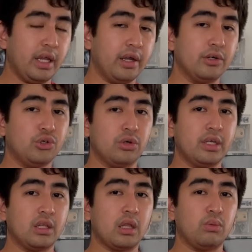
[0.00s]
any Air
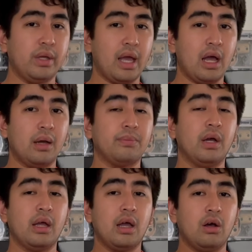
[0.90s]
Jordan that we
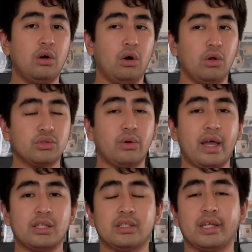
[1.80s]
have also
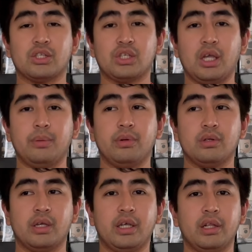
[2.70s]
has that
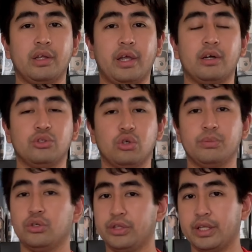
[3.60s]
same heel air
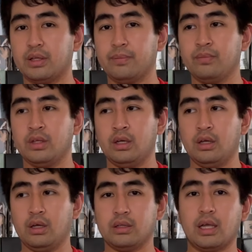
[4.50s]
zoom unit.
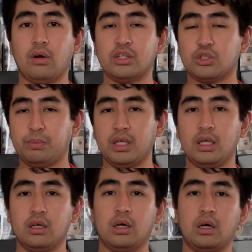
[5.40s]
Now,
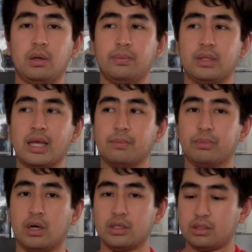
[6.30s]
speaking of
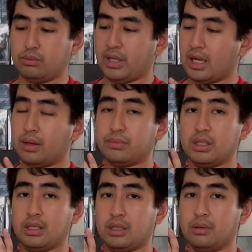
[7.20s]
that part, we
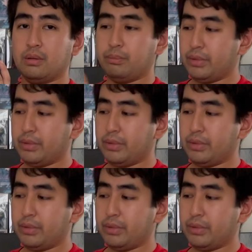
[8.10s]
have the